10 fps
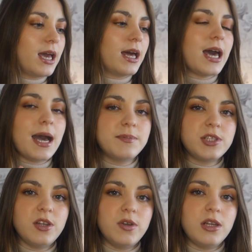And I
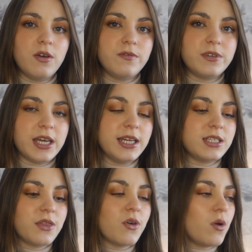absolutely loved
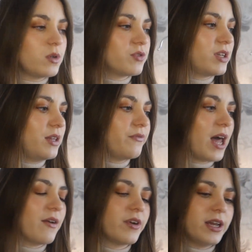it. I thought it was really
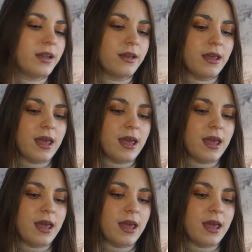flattering